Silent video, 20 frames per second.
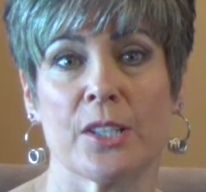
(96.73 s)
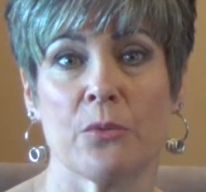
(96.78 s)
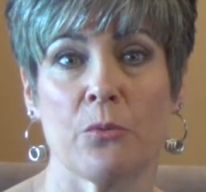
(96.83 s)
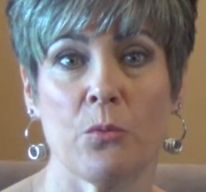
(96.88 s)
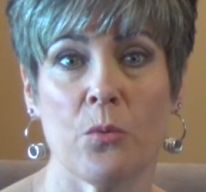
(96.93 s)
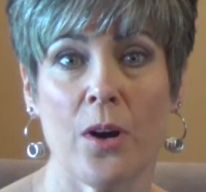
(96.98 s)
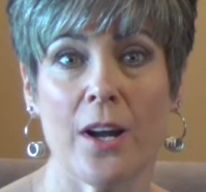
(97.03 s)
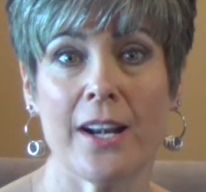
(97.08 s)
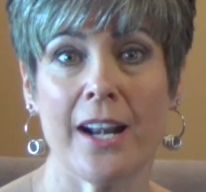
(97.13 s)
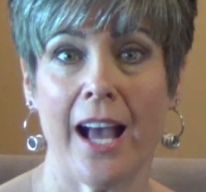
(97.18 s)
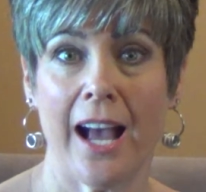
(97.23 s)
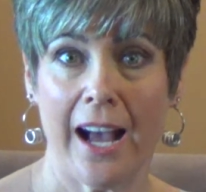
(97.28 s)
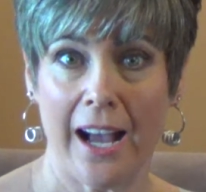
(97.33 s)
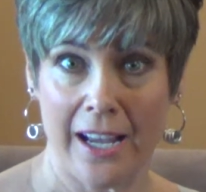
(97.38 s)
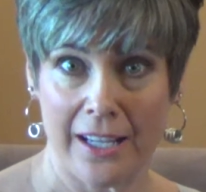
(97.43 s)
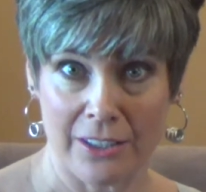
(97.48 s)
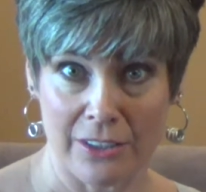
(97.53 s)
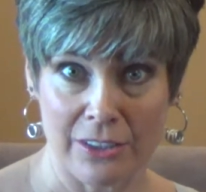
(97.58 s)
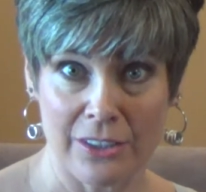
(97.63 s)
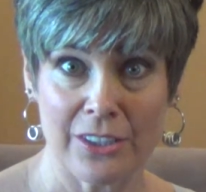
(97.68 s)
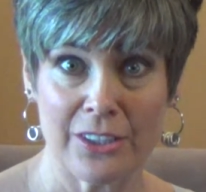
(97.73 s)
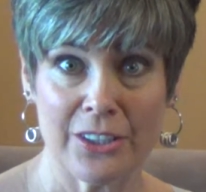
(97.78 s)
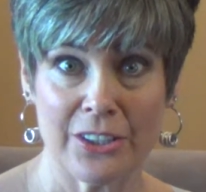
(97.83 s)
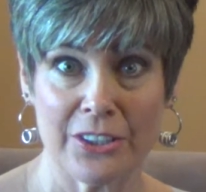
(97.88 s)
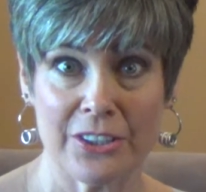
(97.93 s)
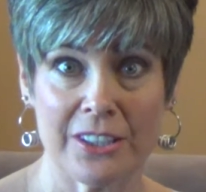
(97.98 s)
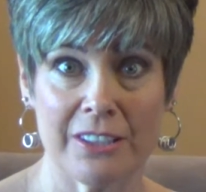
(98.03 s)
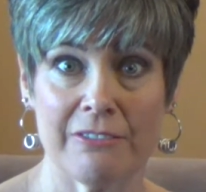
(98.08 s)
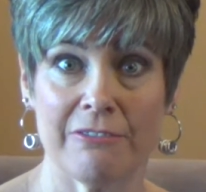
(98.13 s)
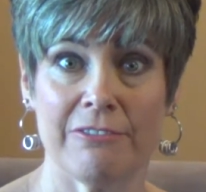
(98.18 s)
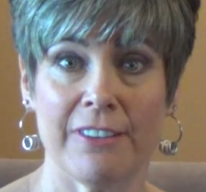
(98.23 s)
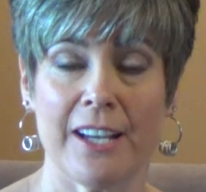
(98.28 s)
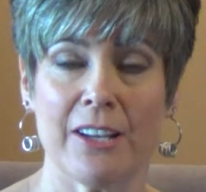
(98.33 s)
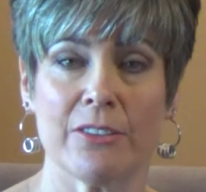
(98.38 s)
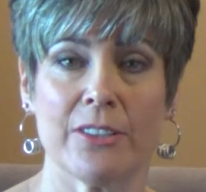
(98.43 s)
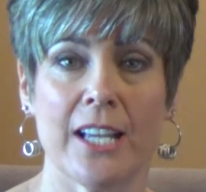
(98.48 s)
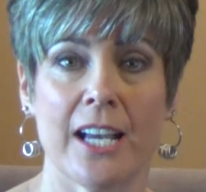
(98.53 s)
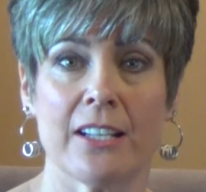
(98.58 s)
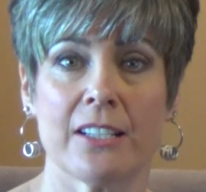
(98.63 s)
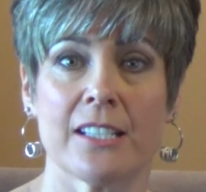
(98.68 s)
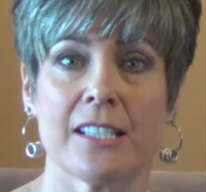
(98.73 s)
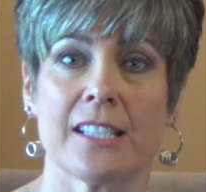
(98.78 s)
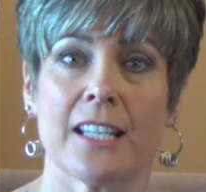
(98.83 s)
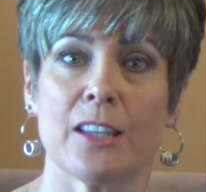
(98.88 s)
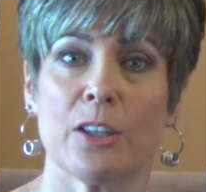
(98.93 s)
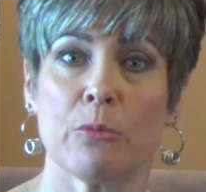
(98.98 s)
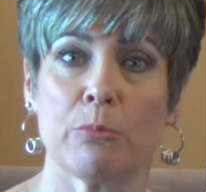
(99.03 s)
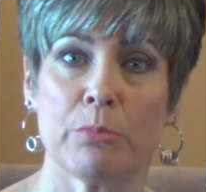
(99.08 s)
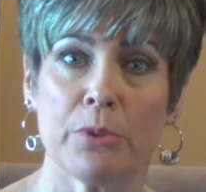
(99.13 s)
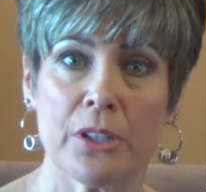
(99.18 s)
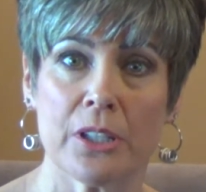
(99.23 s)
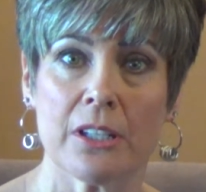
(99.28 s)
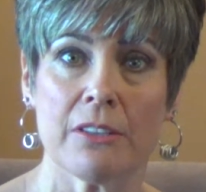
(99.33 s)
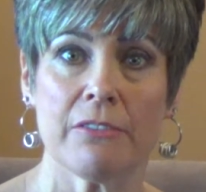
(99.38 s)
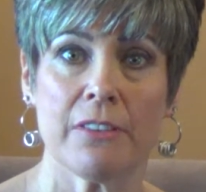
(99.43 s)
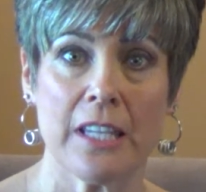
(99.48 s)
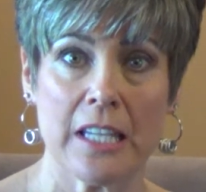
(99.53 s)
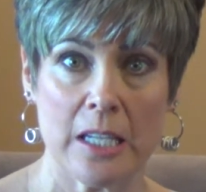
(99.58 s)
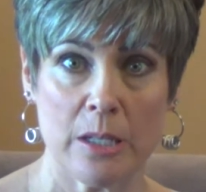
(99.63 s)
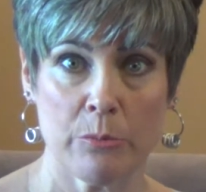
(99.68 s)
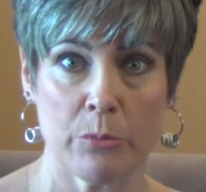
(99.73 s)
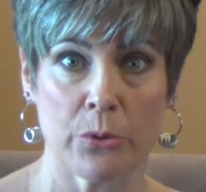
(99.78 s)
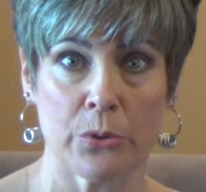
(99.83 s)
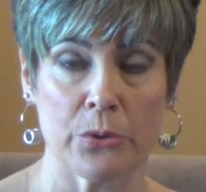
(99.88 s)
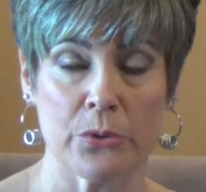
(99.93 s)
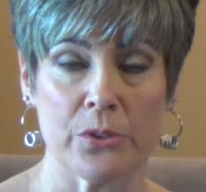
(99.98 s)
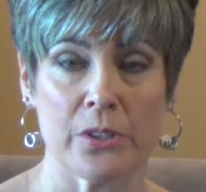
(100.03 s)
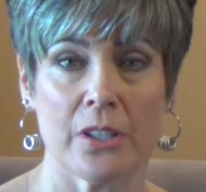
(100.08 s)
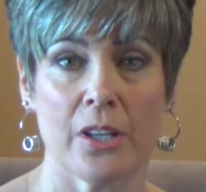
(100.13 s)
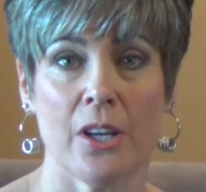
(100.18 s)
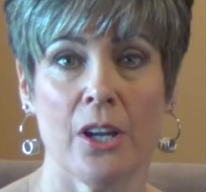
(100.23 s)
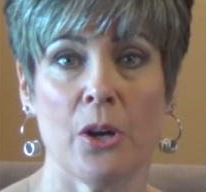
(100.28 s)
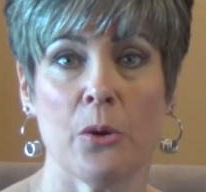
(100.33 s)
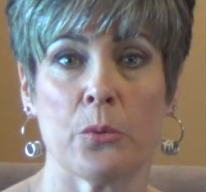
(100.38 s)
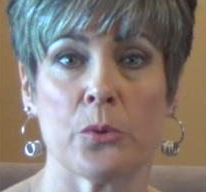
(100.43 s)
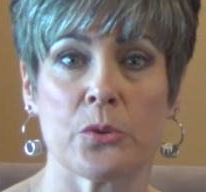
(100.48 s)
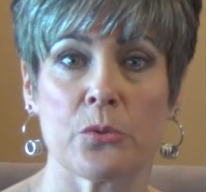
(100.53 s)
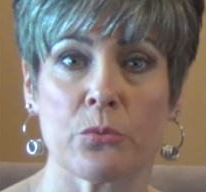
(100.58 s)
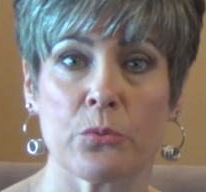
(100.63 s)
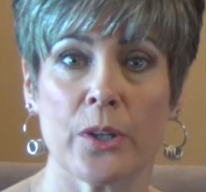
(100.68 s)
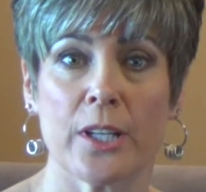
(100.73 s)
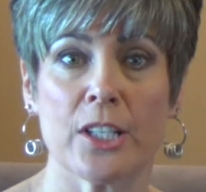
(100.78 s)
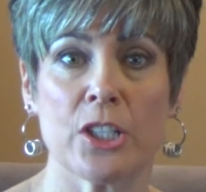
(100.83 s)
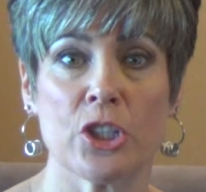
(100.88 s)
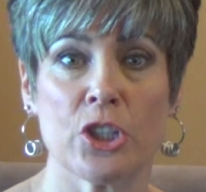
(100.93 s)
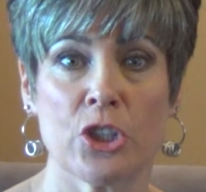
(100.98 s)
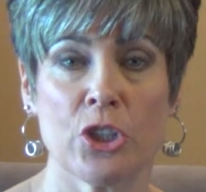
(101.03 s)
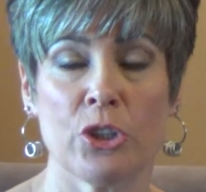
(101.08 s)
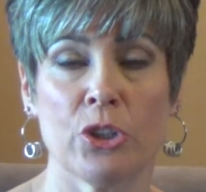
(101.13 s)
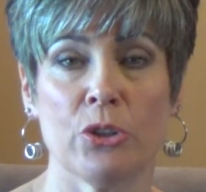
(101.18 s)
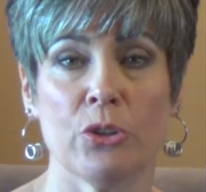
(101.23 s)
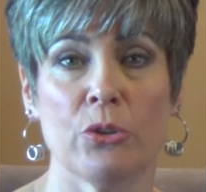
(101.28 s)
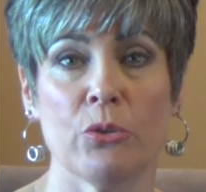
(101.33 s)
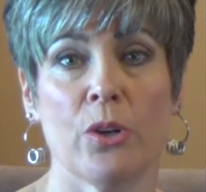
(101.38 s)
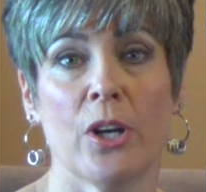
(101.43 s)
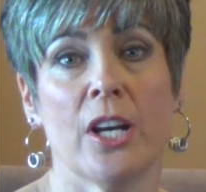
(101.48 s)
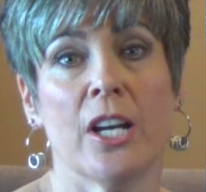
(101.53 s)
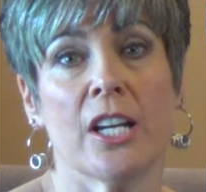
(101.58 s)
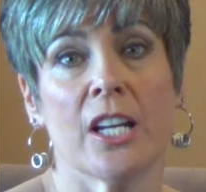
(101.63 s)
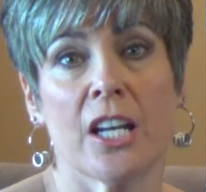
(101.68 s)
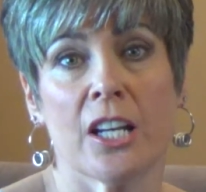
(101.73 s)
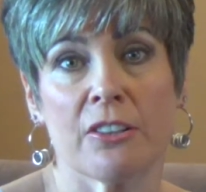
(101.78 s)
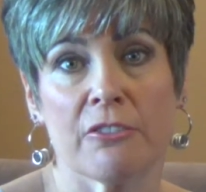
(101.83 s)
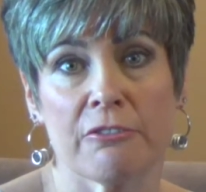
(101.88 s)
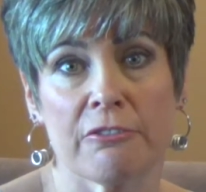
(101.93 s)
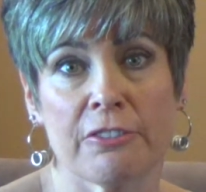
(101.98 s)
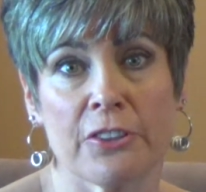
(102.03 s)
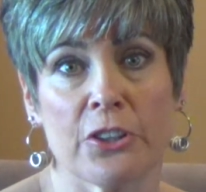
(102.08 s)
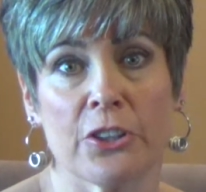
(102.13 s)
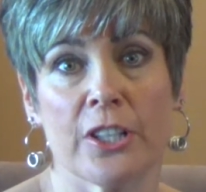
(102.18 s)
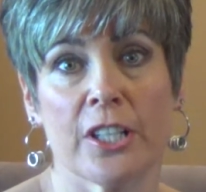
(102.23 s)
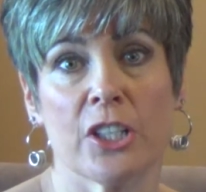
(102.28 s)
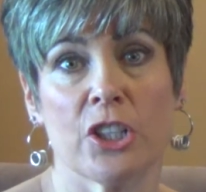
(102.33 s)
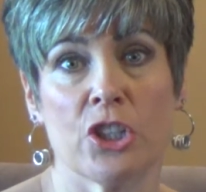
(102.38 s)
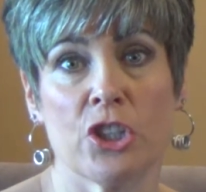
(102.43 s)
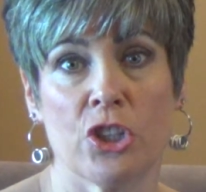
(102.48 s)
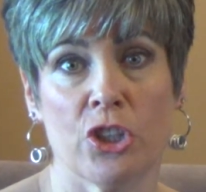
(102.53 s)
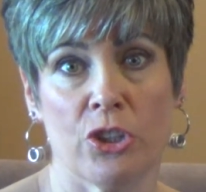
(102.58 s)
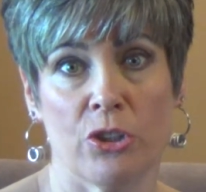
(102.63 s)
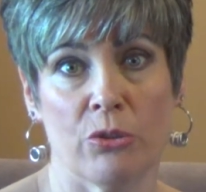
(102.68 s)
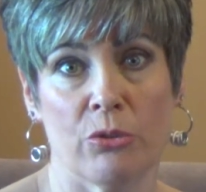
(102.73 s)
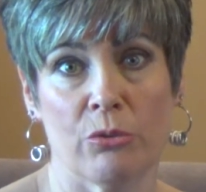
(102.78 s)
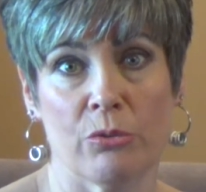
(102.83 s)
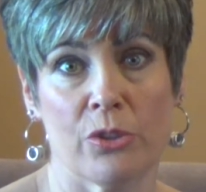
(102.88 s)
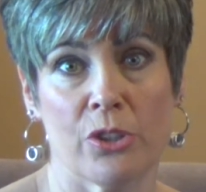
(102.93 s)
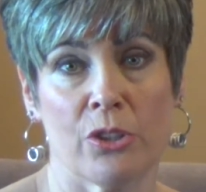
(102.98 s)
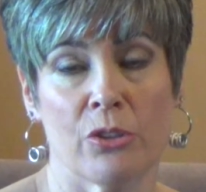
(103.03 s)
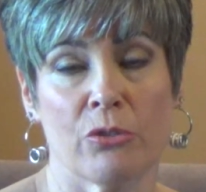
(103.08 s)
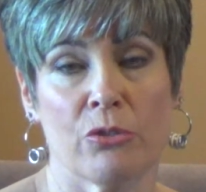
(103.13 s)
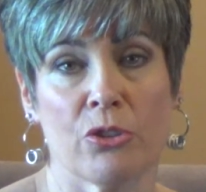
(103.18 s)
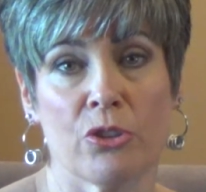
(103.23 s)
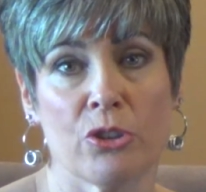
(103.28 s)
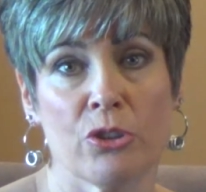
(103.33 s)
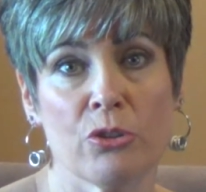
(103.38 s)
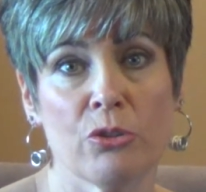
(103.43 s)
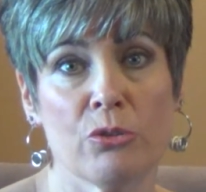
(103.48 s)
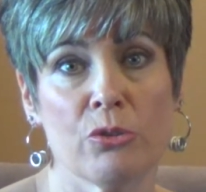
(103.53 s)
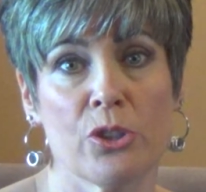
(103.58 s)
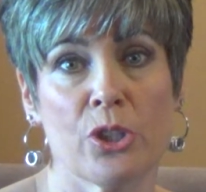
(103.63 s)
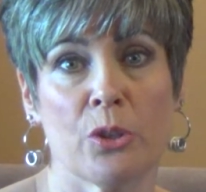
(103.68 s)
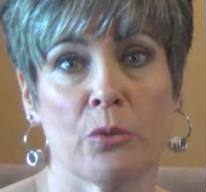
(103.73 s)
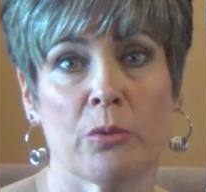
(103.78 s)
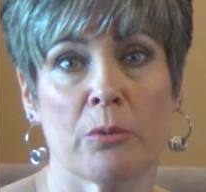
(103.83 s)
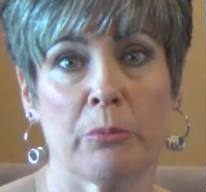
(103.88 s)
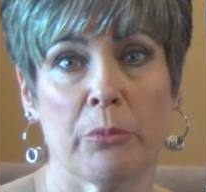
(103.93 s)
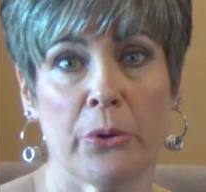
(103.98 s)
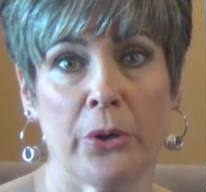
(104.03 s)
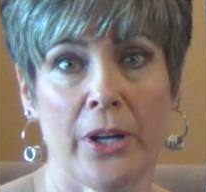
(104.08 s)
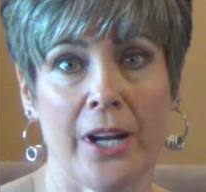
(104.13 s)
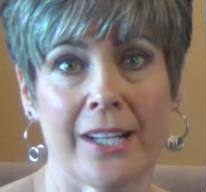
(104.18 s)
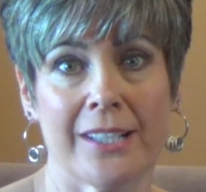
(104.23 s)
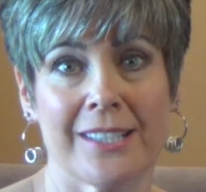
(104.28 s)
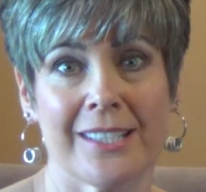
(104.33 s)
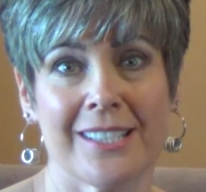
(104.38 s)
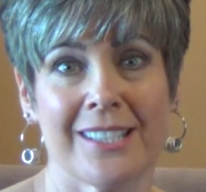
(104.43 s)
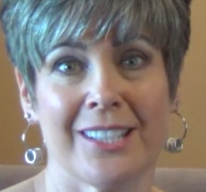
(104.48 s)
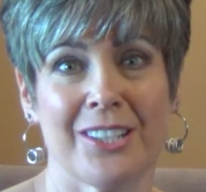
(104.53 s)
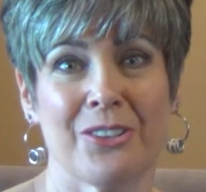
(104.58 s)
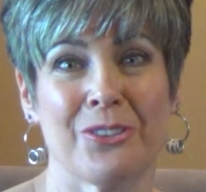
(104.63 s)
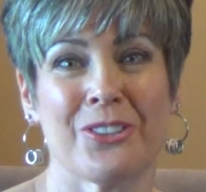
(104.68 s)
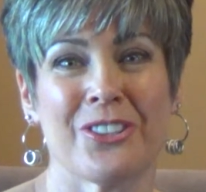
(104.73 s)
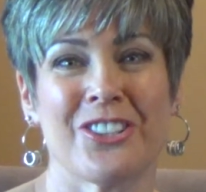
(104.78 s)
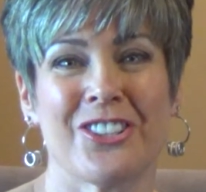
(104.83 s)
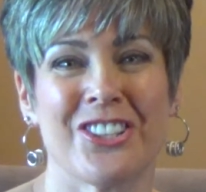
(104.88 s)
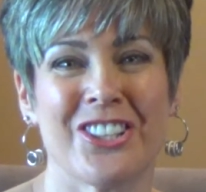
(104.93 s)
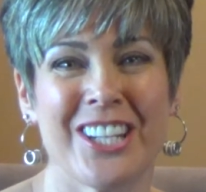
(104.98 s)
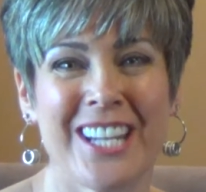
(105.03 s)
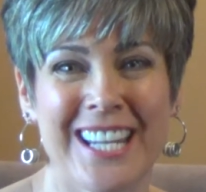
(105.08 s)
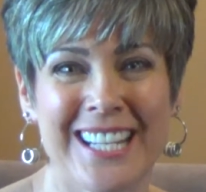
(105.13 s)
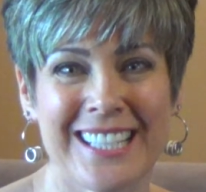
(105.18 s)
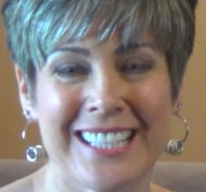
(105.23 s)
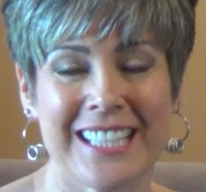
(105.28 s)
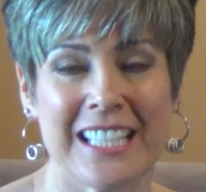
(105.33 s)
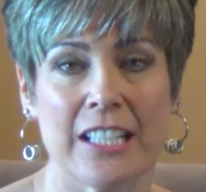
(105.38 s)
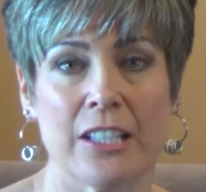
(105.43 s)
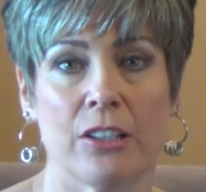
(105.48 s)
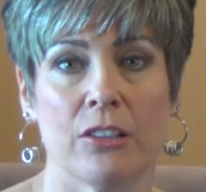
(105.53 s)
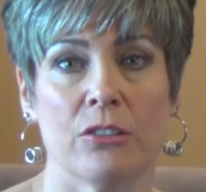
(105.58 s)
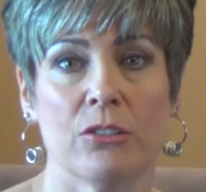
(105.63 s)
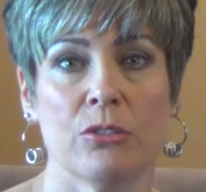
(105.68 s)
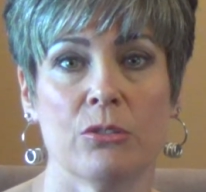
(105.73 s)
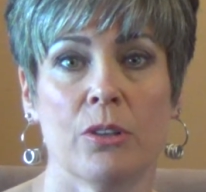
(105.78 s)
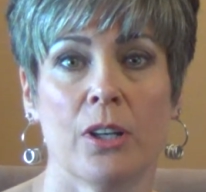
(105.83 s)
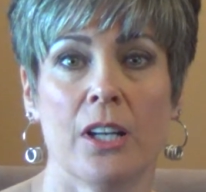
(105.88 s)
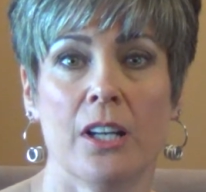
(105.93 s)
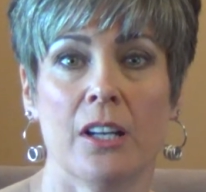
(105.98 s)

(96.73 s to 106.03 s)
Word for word: And what I learned and found out is that the book of Hebrews was written to converted Jews, you know, Jews who were practicing Christianity, who